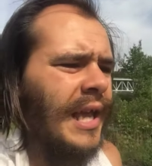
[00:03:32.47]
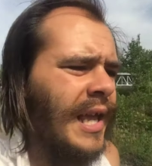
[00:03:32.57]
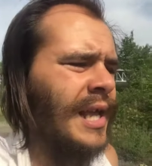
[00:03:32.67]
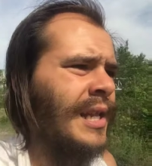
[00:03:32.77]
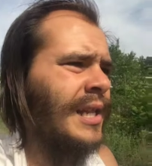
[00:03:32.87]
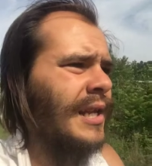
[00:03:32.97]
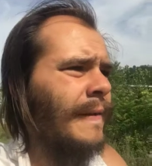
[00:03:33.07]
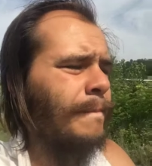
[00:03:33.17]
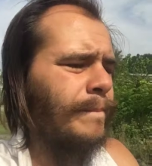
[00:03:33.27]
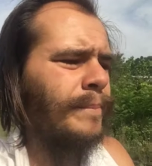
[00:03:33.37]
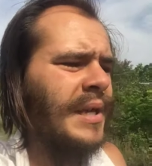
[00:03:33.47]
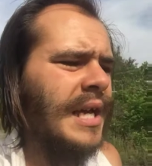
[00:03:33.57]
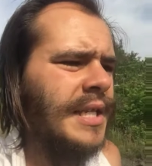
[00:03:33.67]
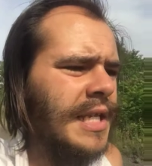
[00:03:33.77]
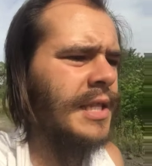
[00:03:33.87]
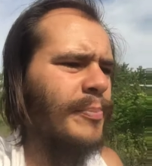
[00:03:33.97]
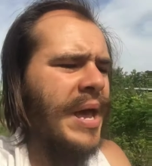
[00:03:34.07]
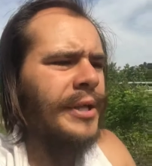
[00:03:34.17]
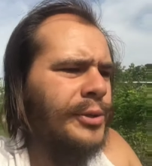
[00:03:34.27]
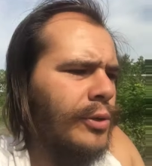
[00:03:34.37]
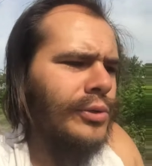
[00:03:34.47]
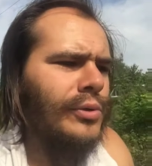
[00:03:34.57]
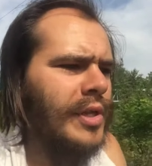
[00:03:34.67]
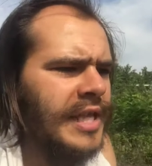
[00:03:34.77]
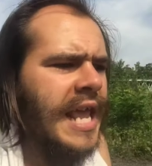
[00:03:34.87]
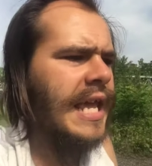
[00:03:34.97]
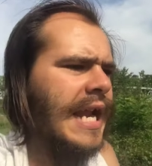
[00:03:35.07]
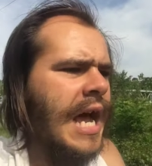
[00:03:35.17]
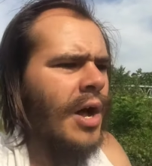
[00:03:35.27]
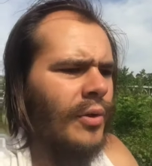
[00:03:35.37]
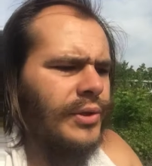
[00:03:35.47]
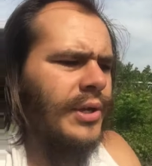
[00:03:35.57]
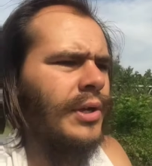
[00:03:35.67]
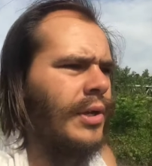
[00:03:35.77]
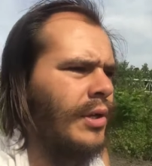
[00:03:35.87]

and because it depends on you to take it out